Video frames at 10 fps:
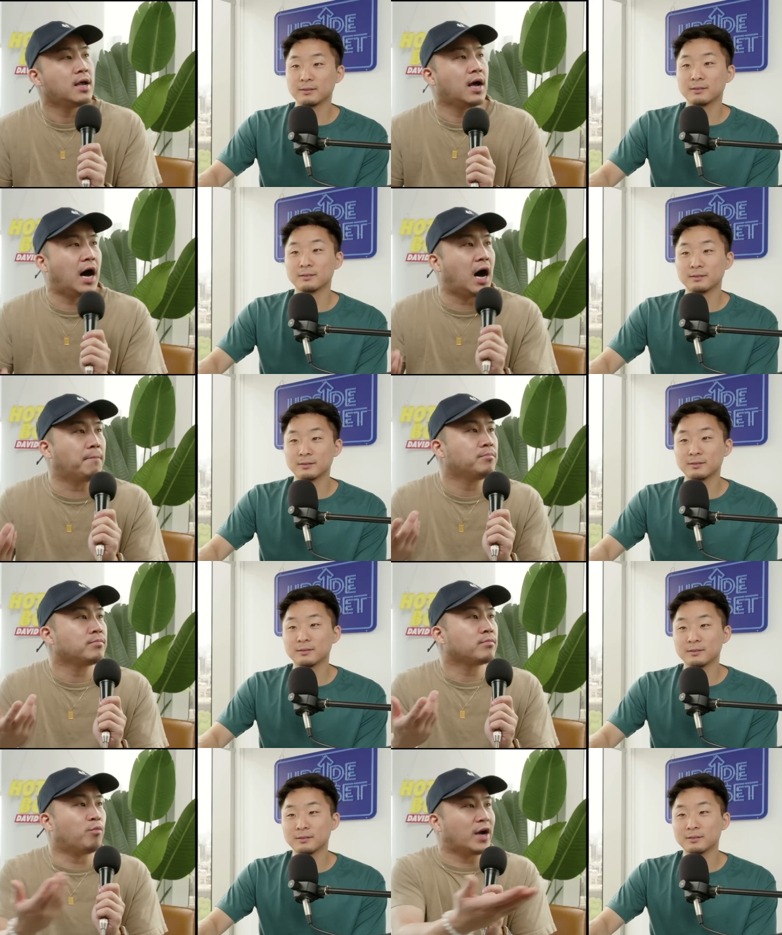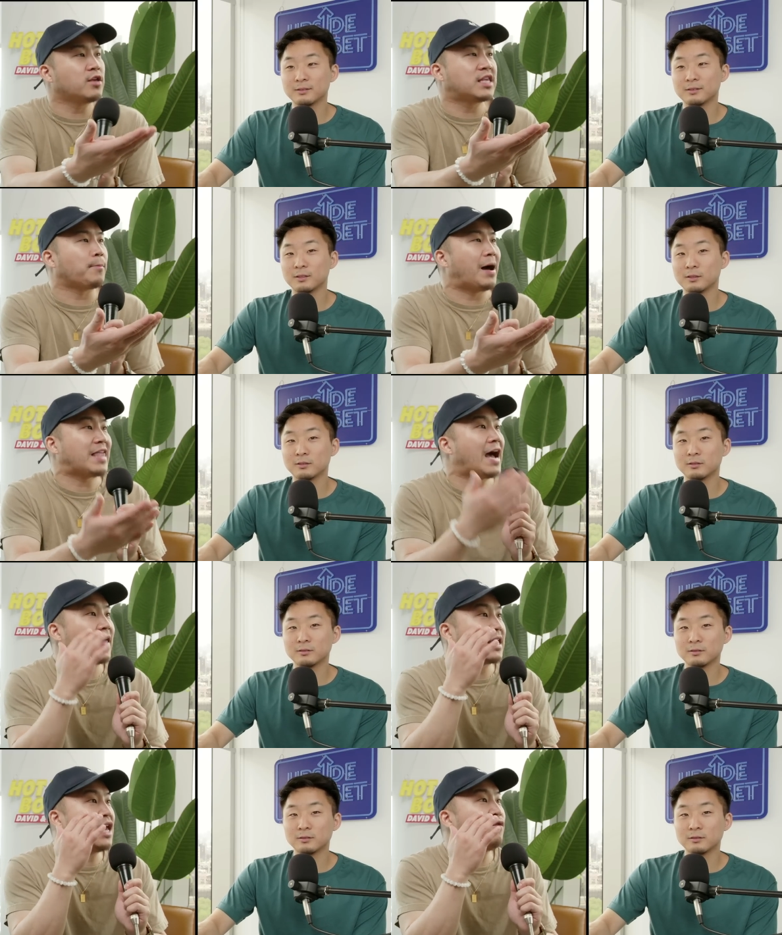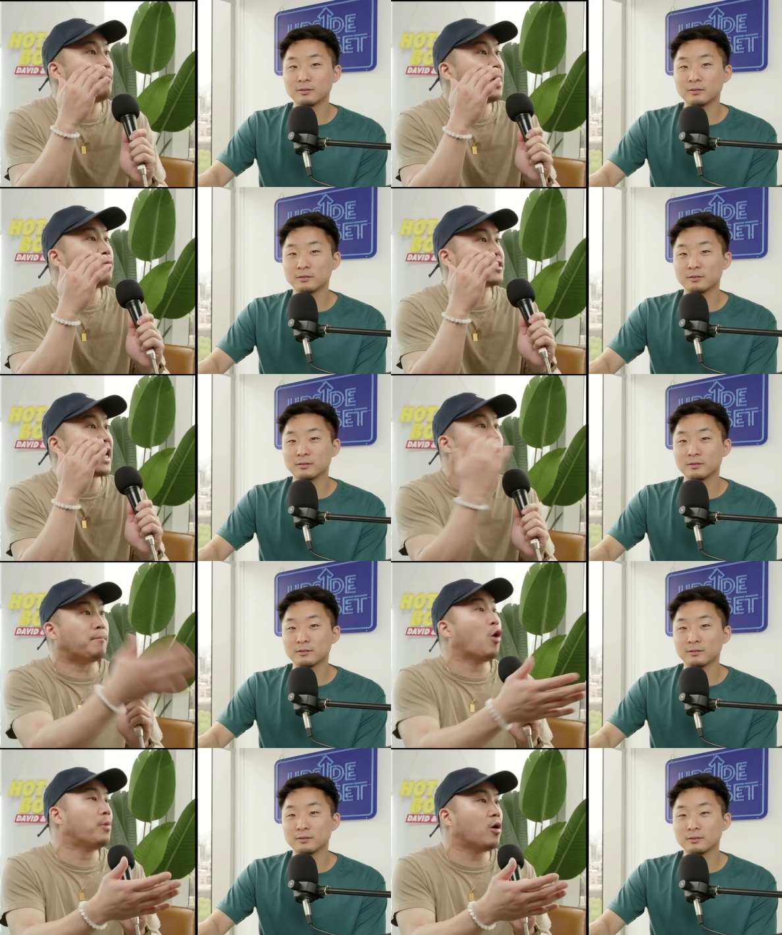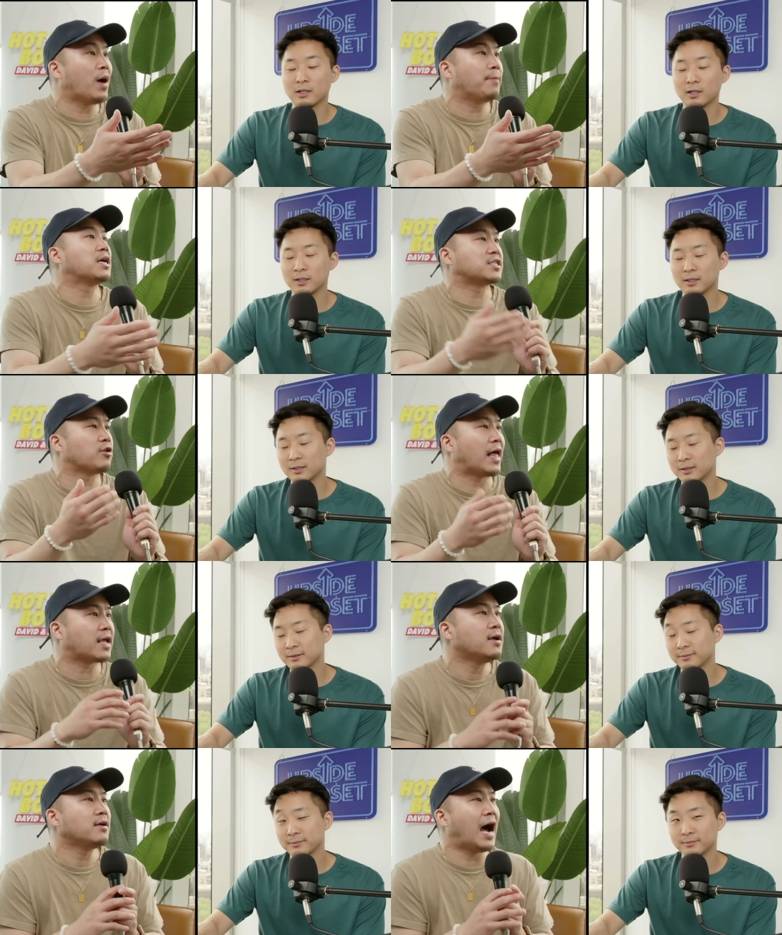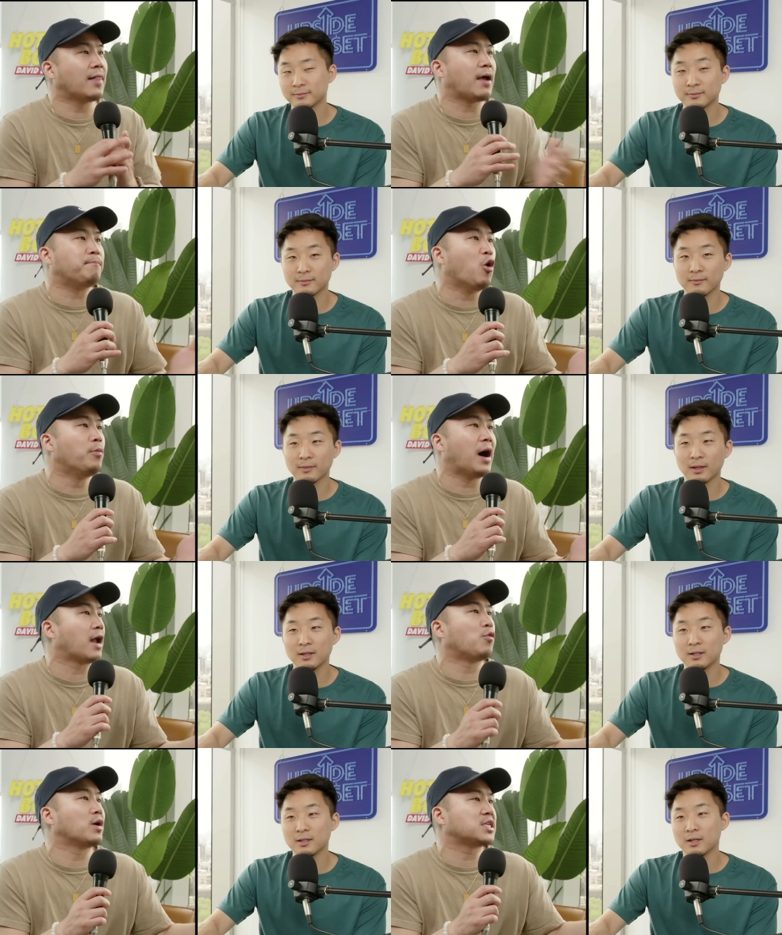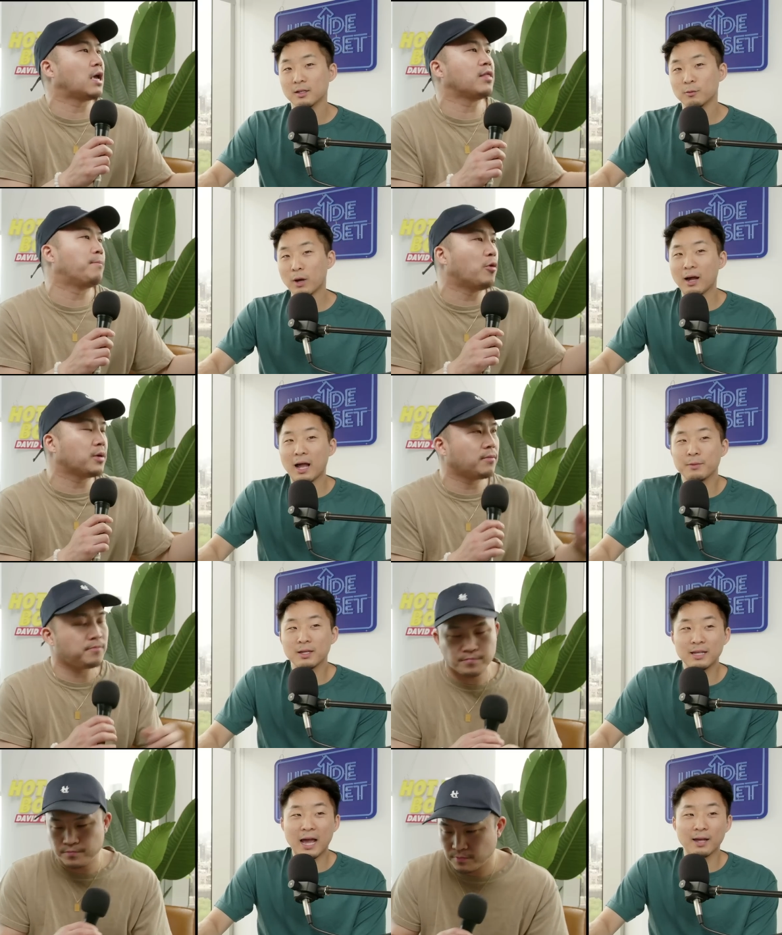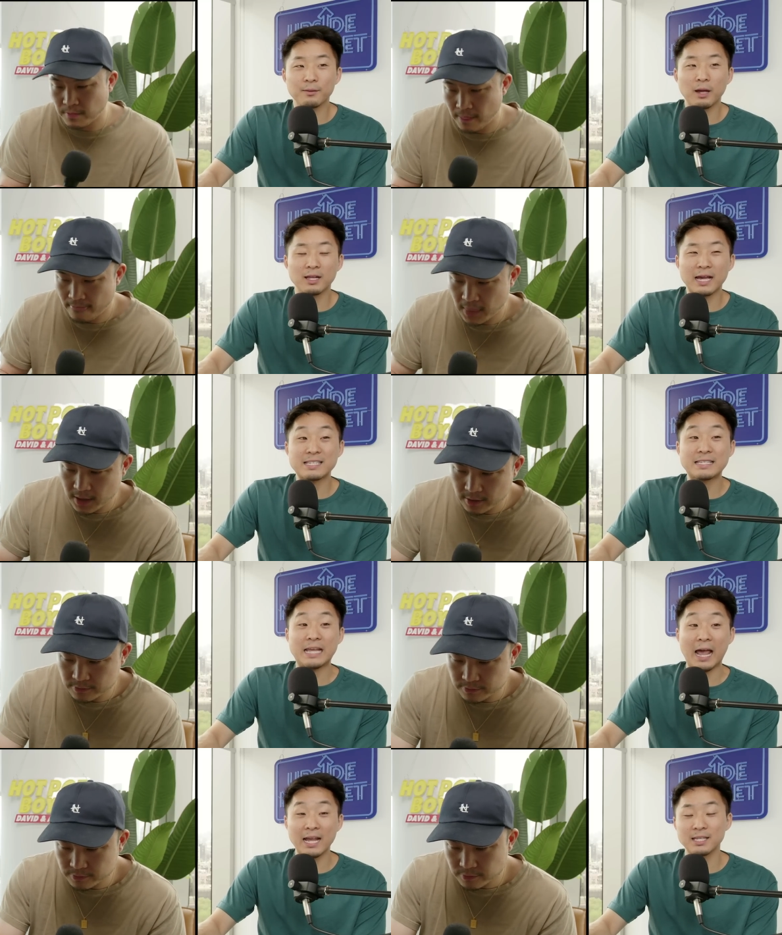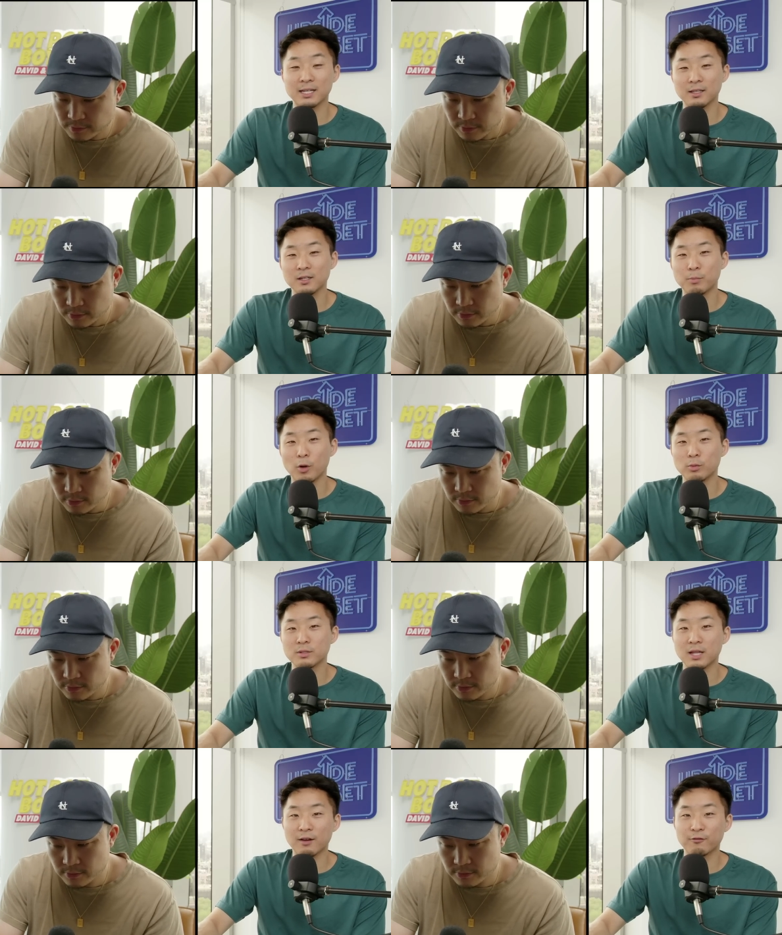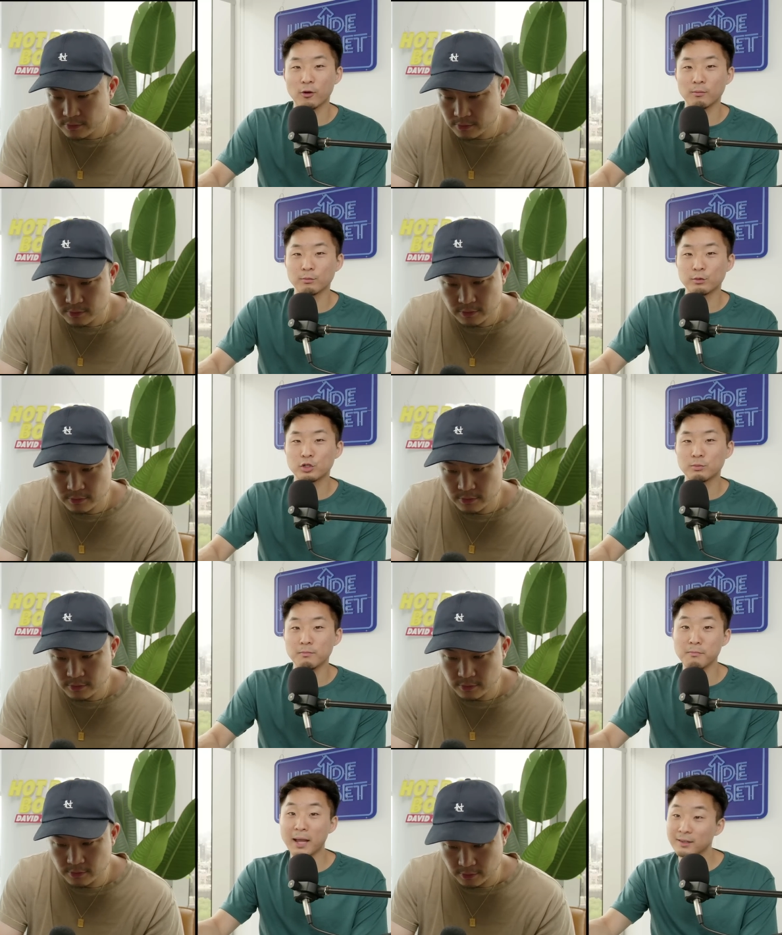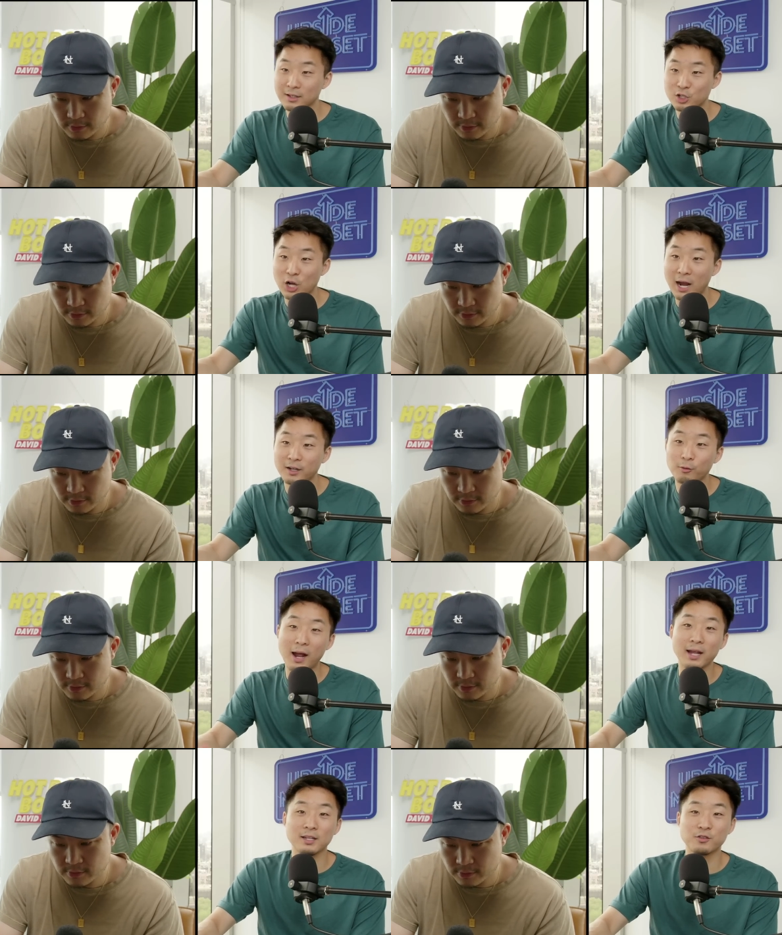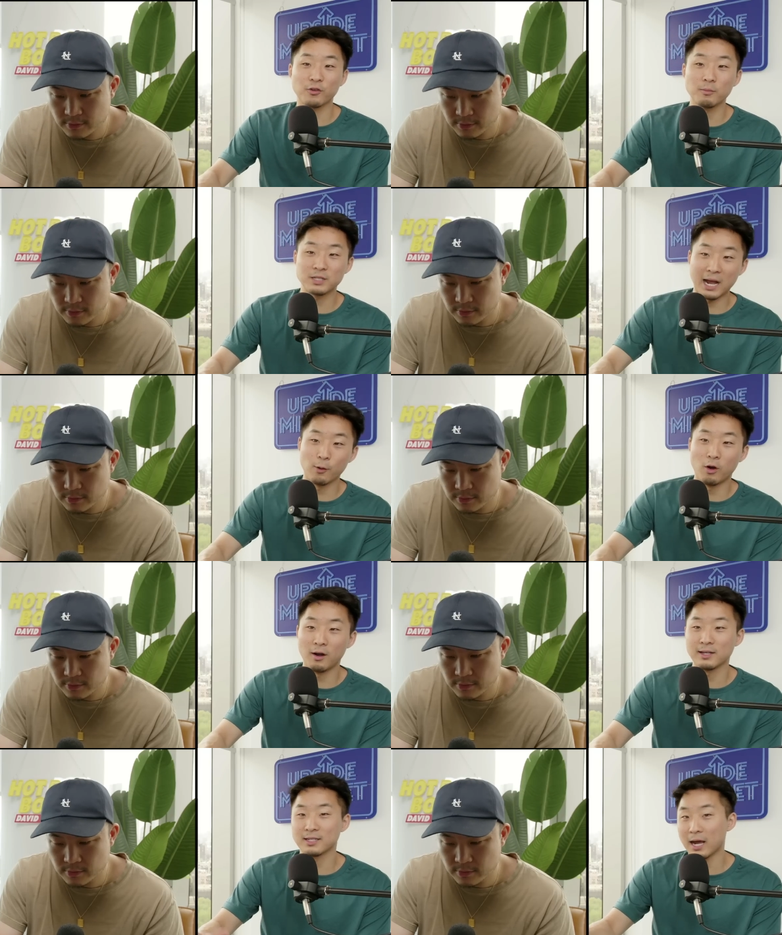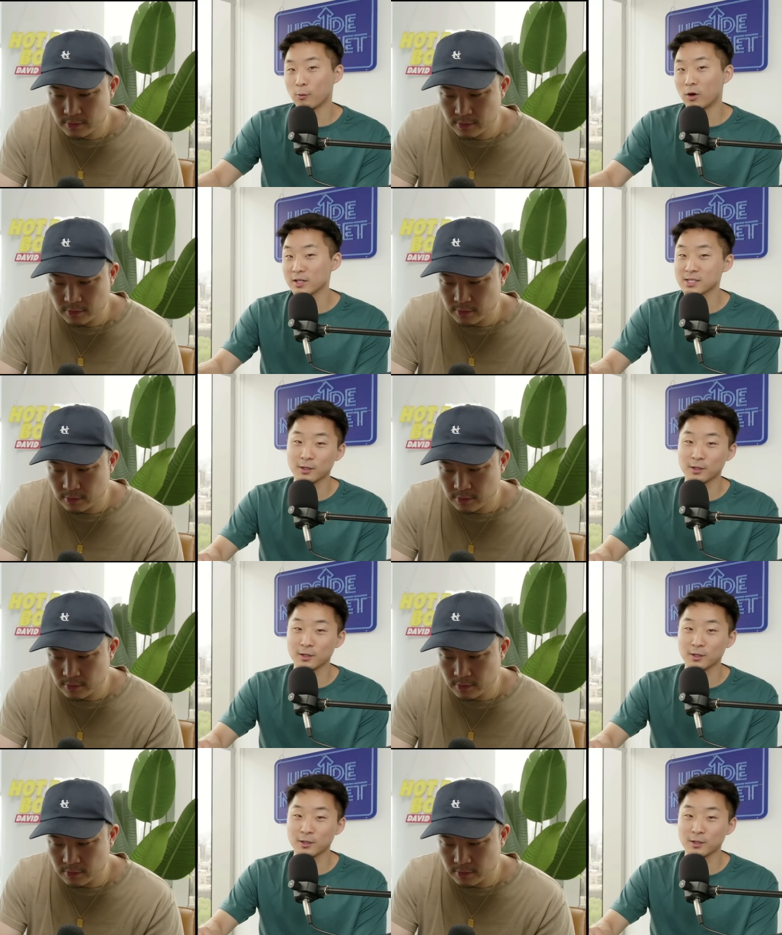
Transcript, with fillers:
Speaker 1: Um, what do you think about that? Like even people taking boba away because they're like, I like boba. I don't want to say that. Well, boba. I
Speaker 2: mean, yeah, I guess technically boba's not from mainland China, right? It's from Taiwan, and Taiwan is a